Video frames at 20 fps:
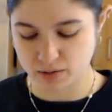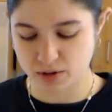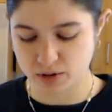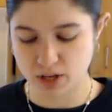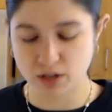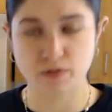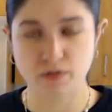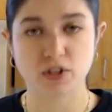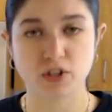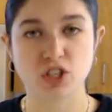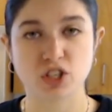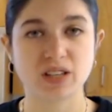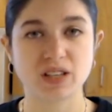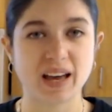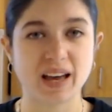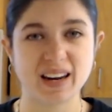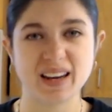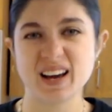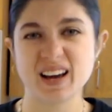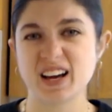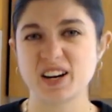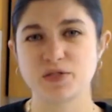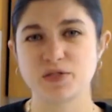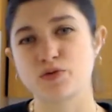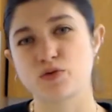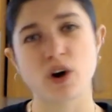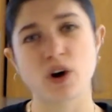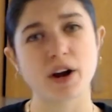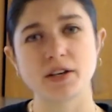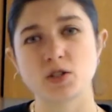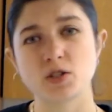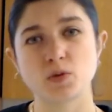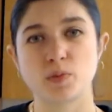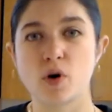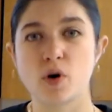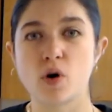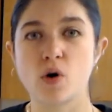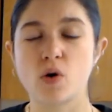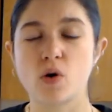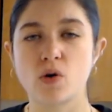even just any kind of rice
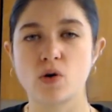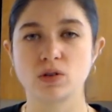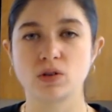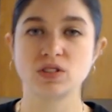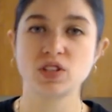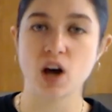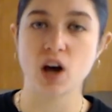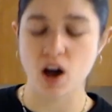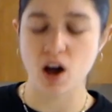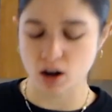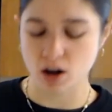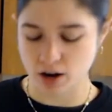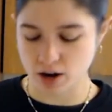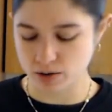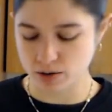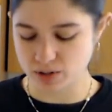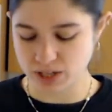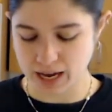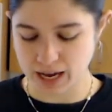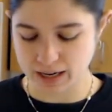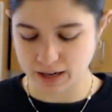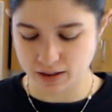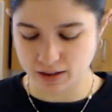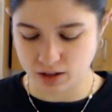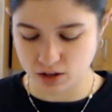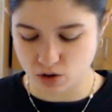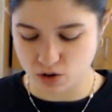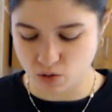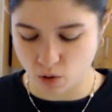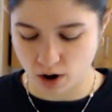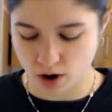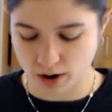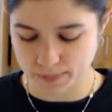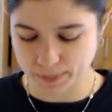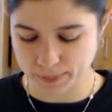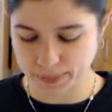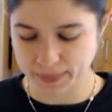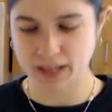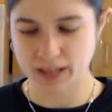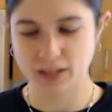bowl, tacos, anything you want.
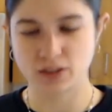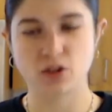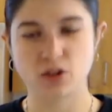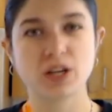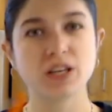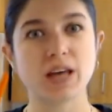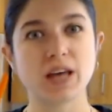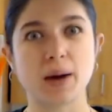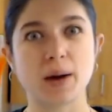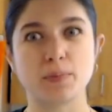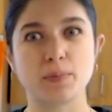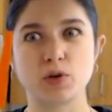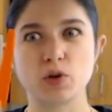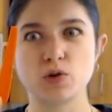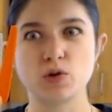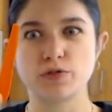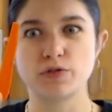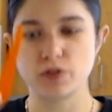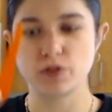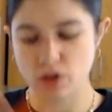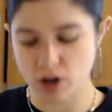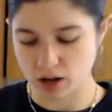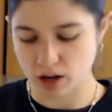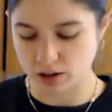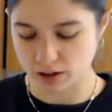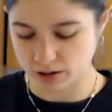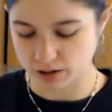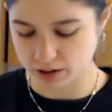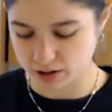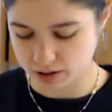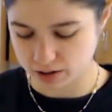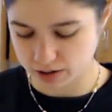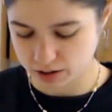And look at that beautiful color.